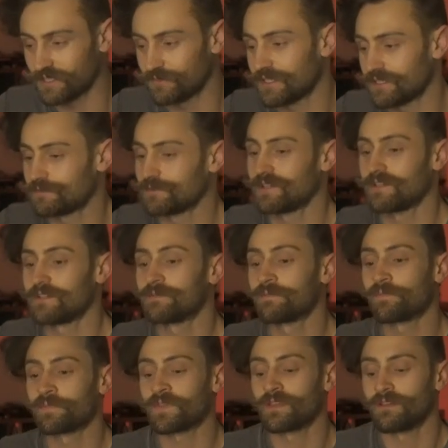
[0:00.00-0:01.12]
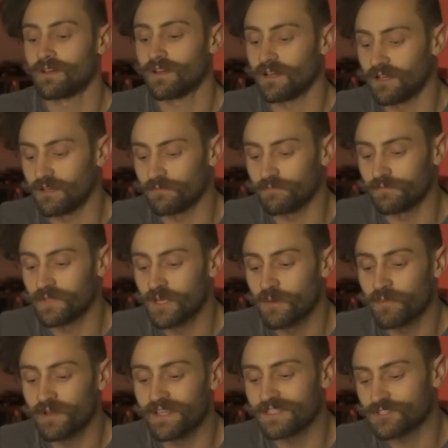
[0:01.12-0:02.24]
by the way.
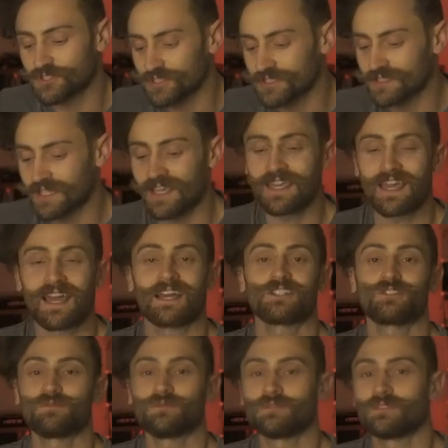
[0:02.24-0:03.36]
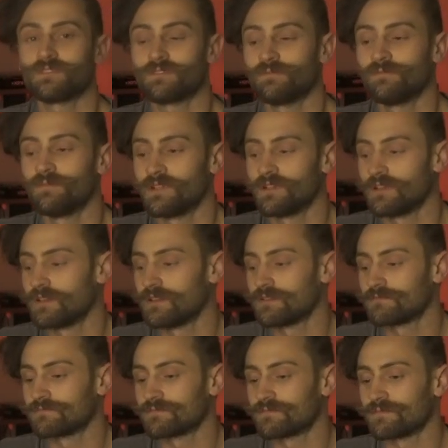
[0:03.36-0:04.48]
But it's just a casual
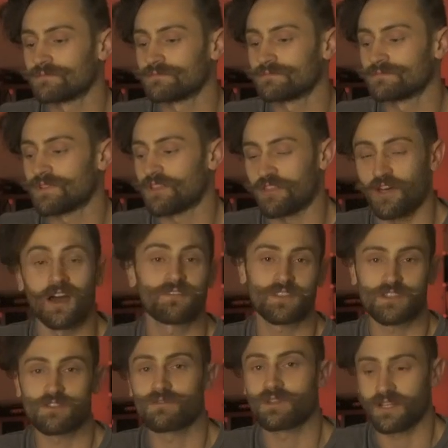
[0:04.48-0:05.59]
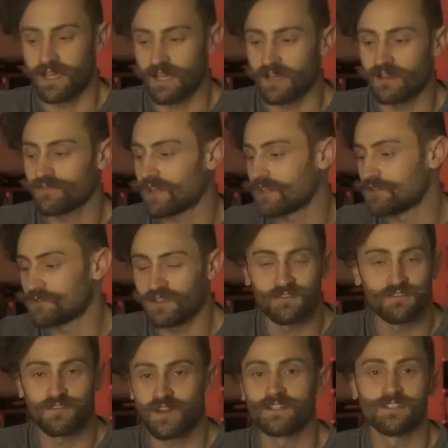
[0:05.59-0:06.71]
thought that you can have, and you can
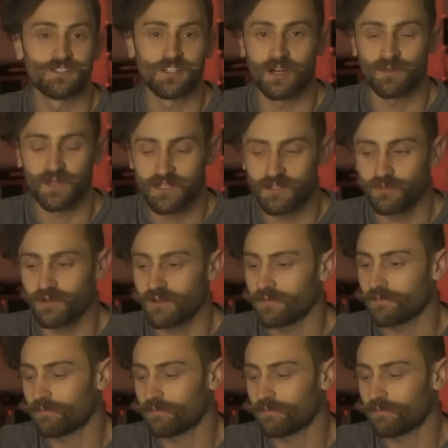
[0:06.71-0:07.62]
find a job anywhere.